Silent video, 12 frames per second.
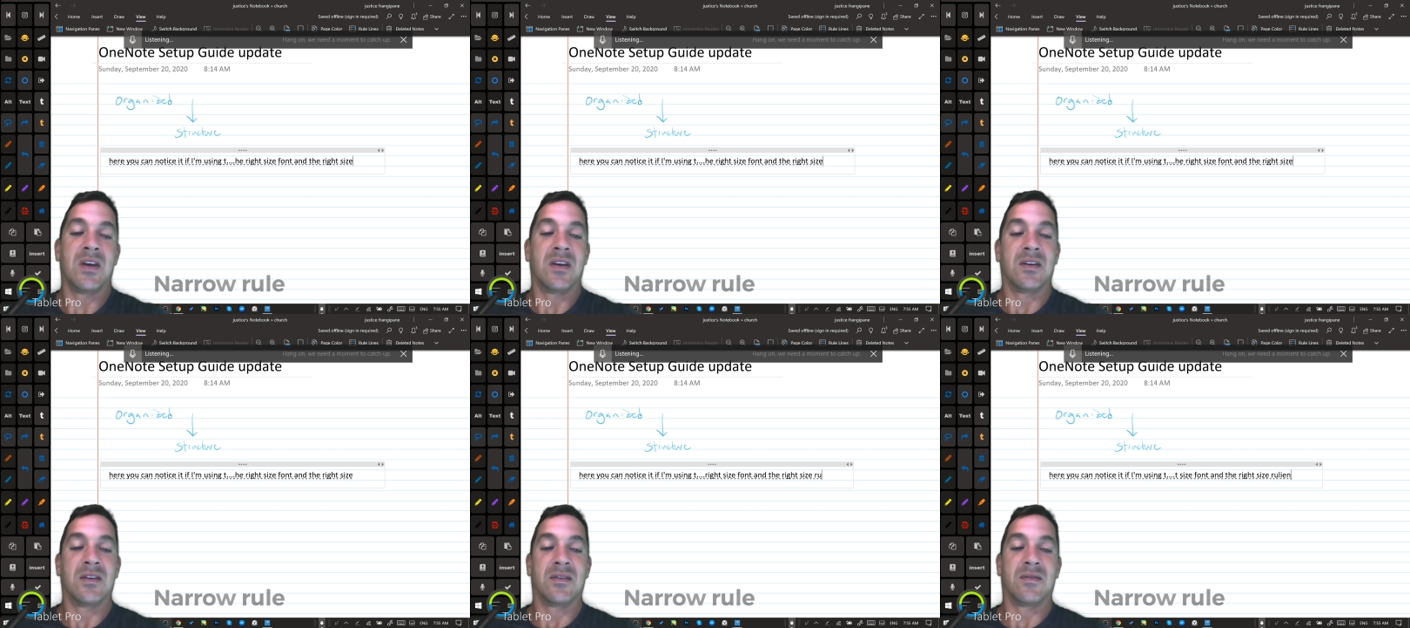
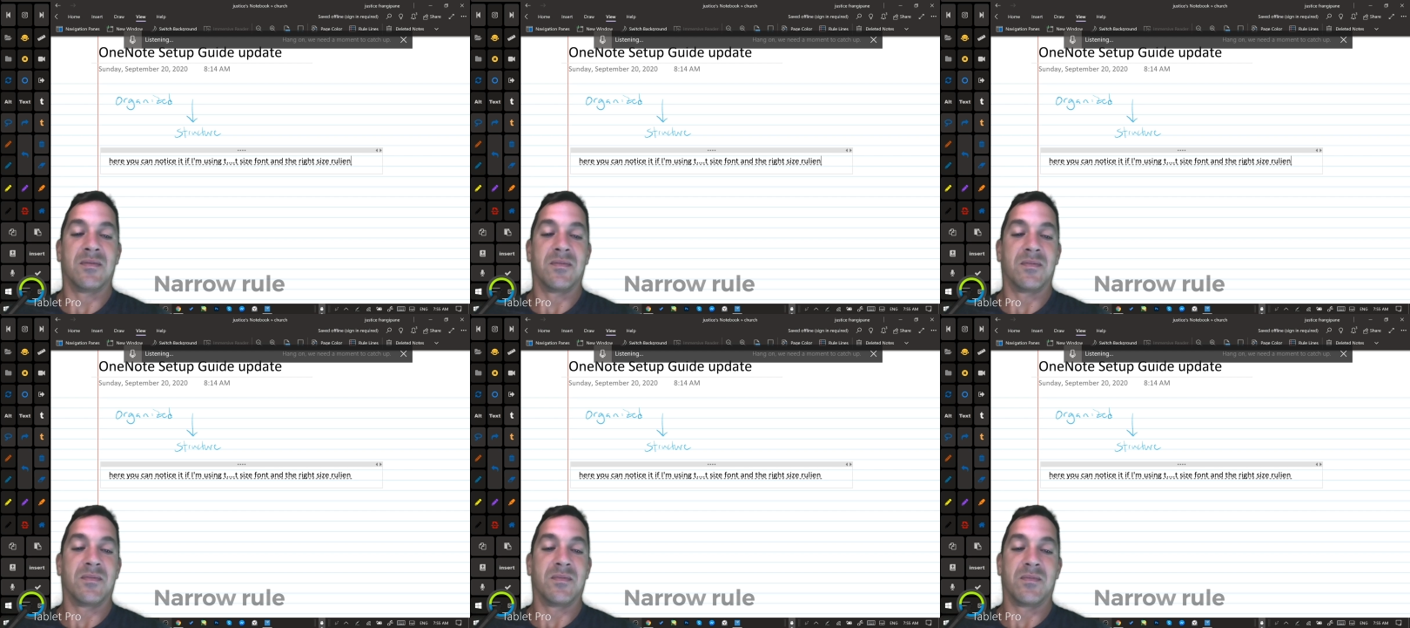
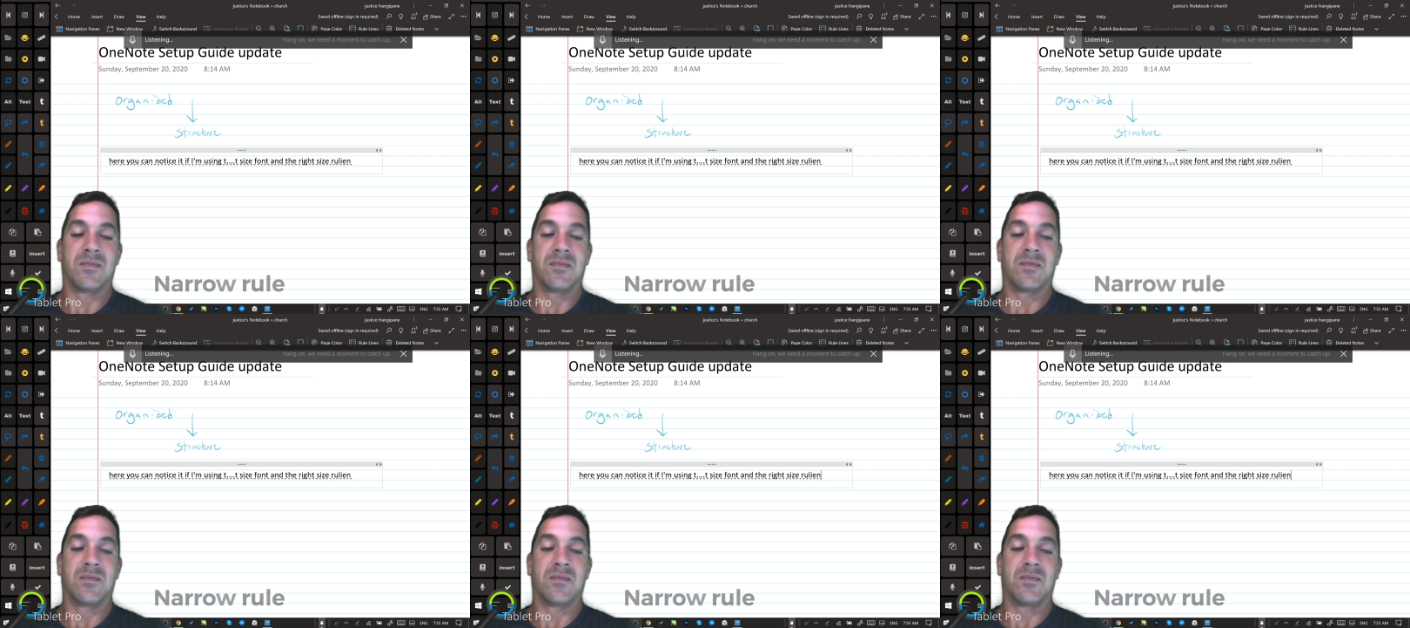
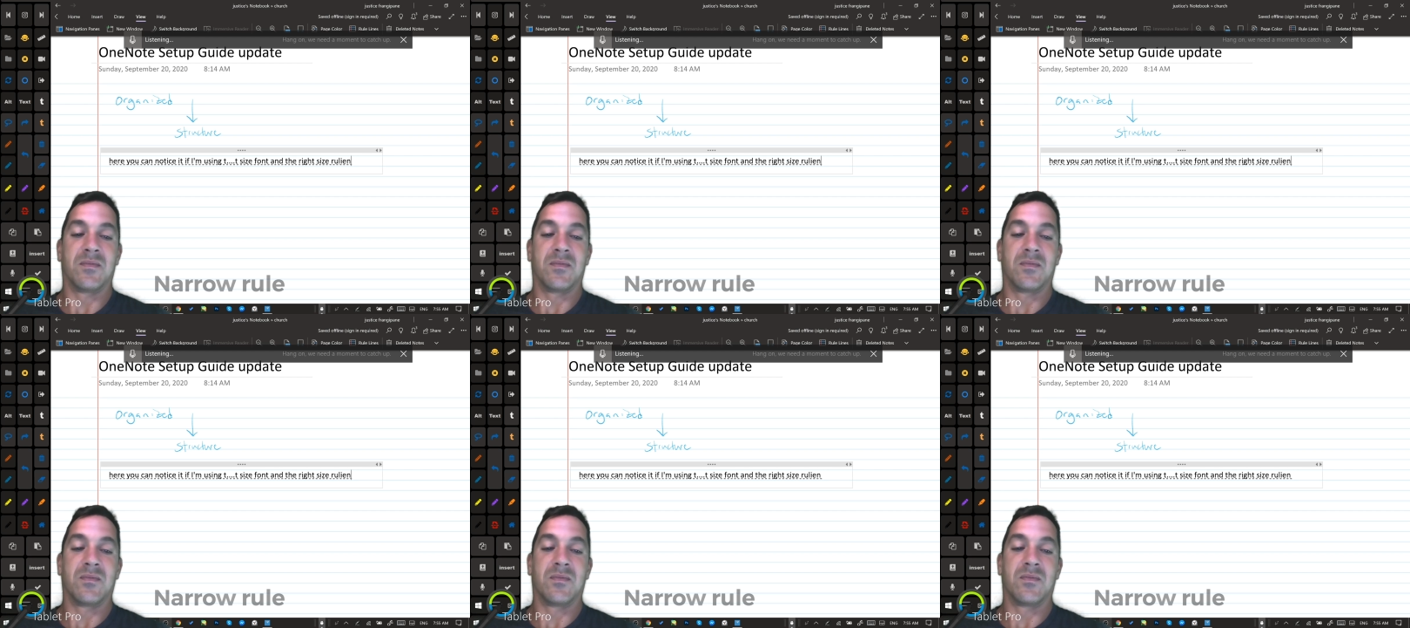
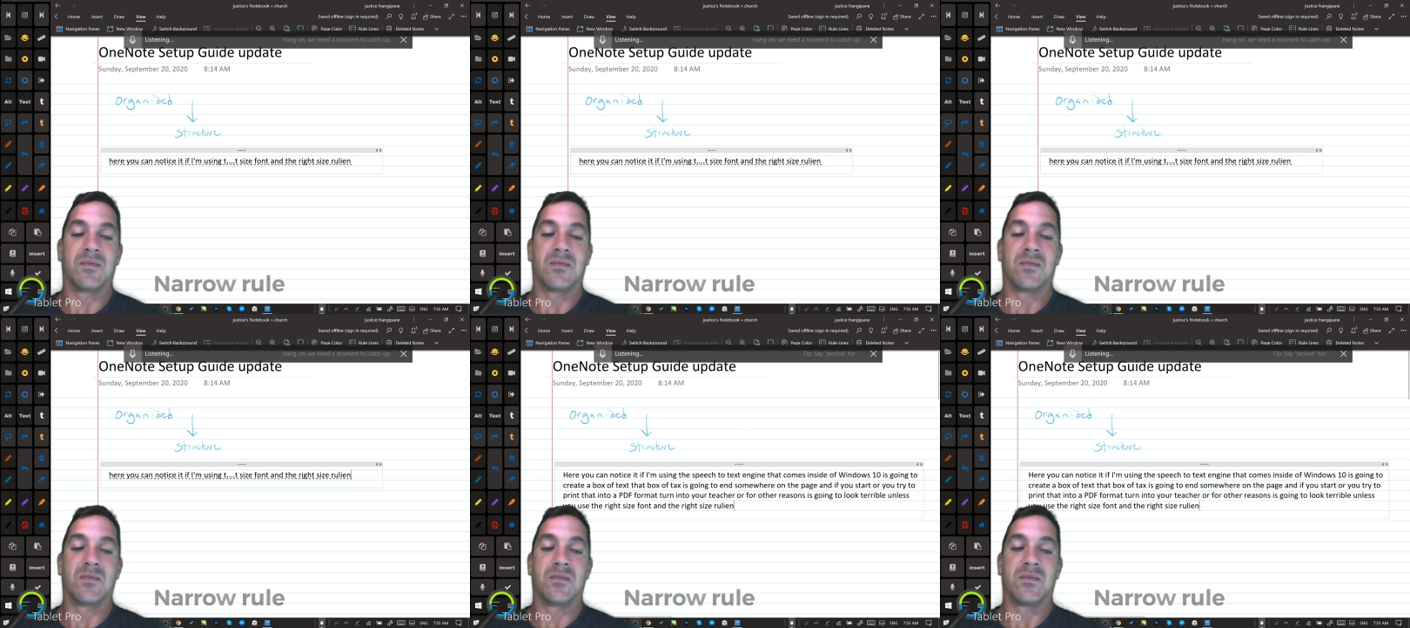
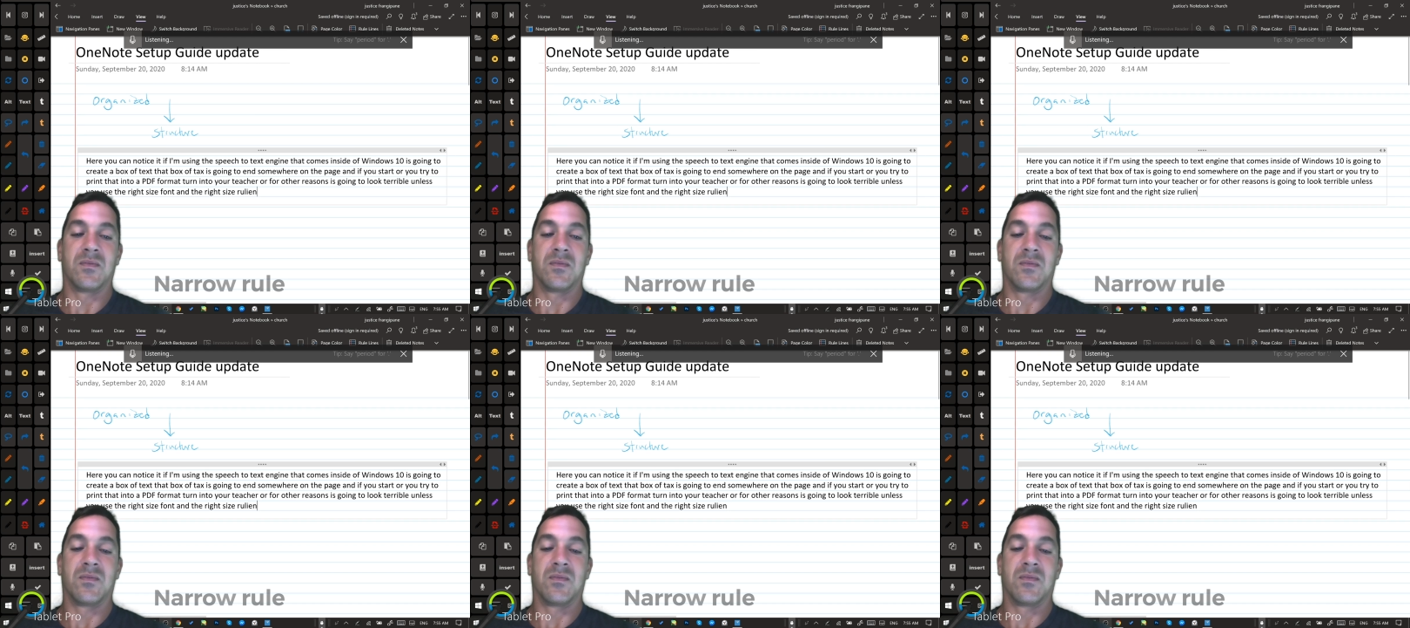[no speech]